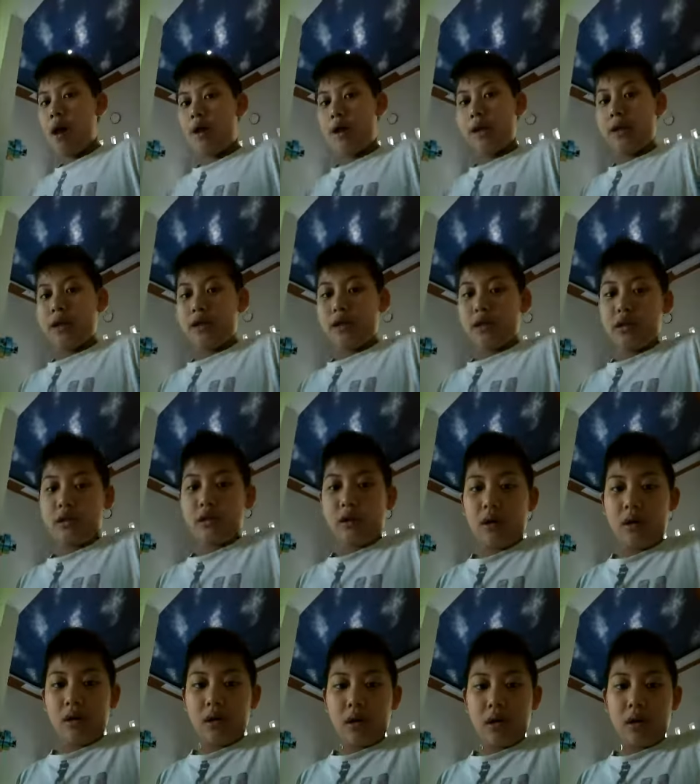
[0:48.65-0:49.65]
And
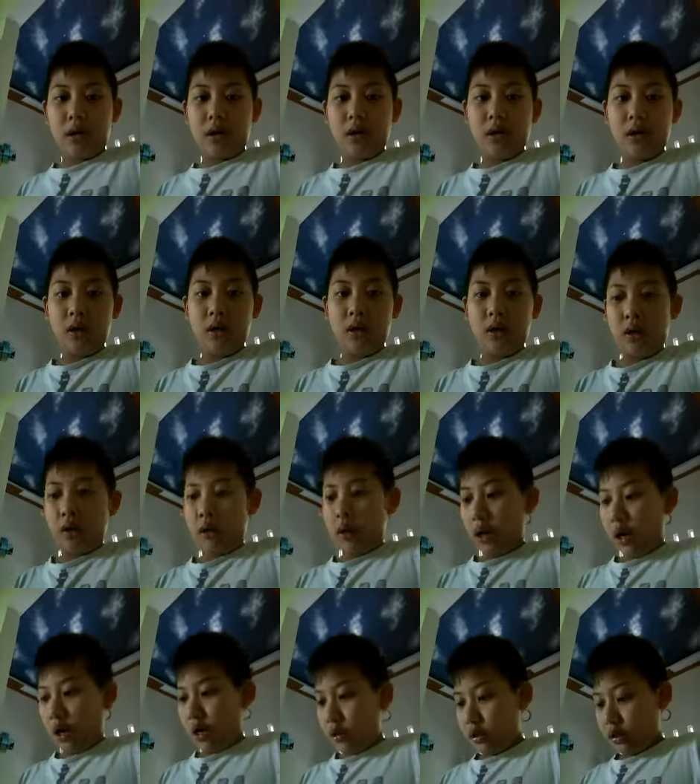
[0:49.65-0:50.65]
sorry.
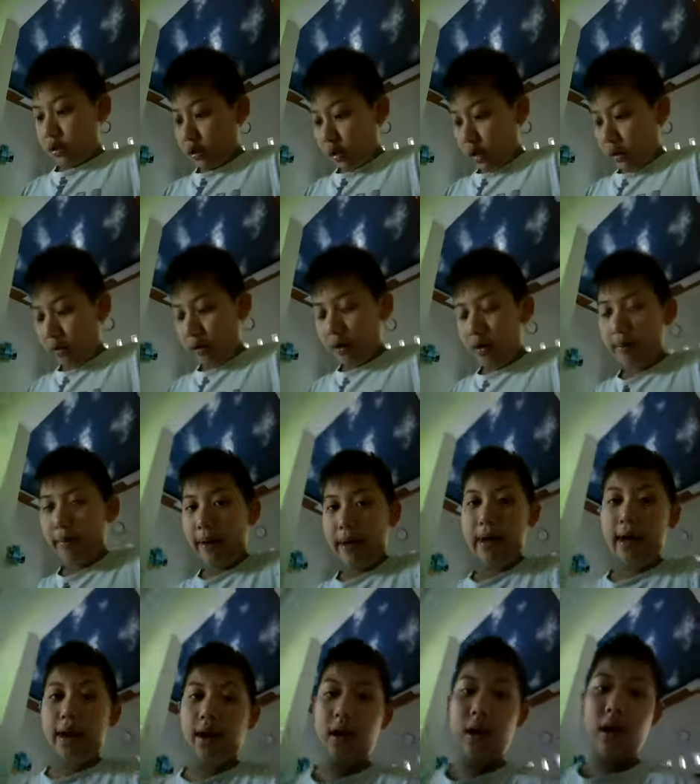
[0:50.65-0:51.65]
Yes, I'm gonna make
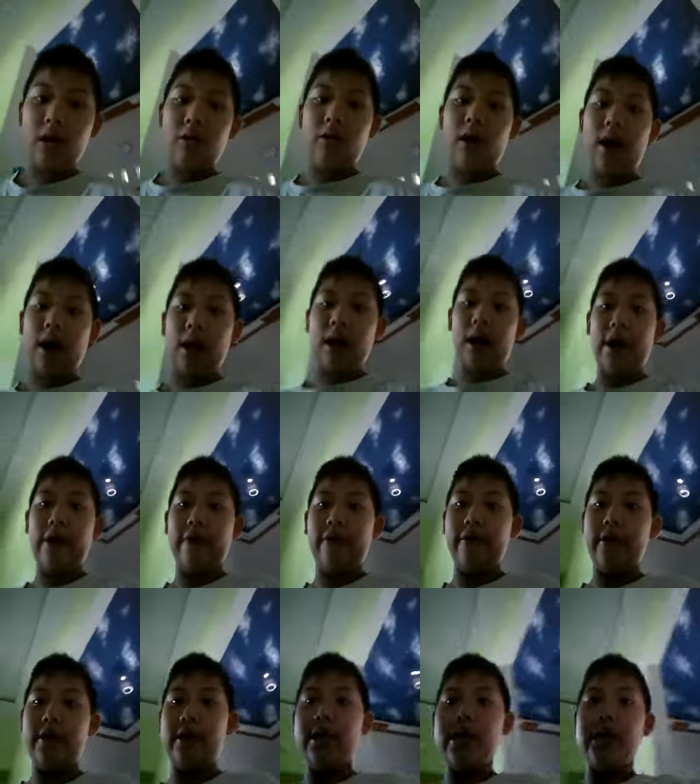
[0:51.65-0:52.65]
a new
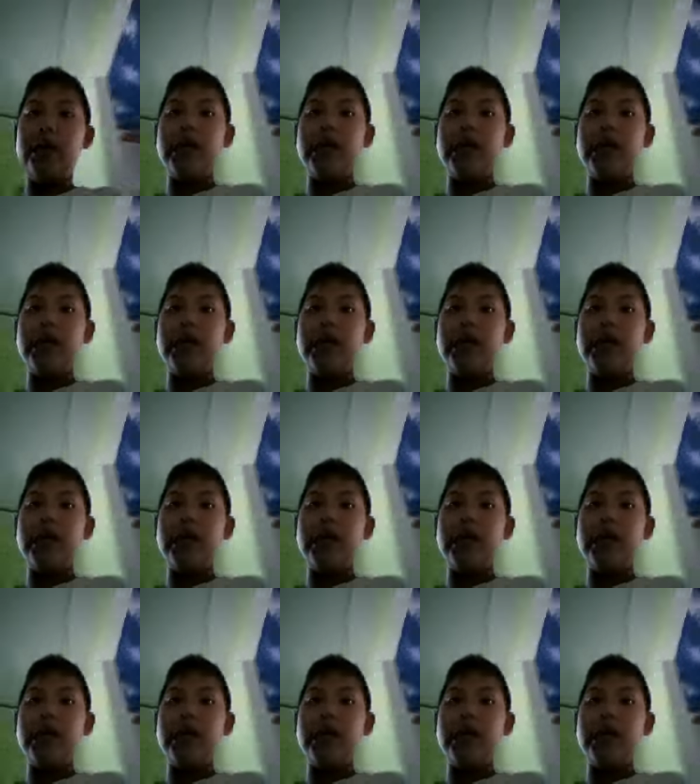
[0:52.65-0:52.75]
account